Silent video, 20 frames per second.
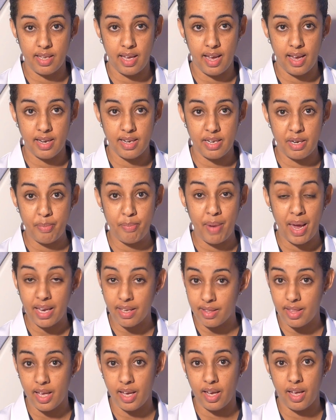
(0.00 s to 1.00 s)
and
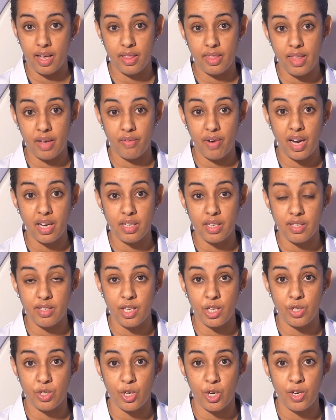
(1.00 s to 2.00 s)
make the right
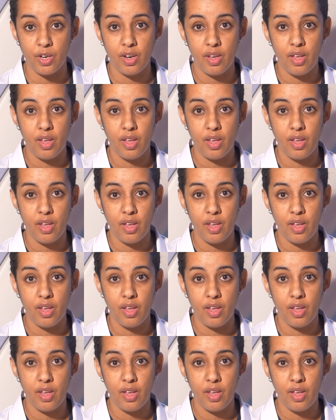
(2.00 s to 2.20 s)
decision.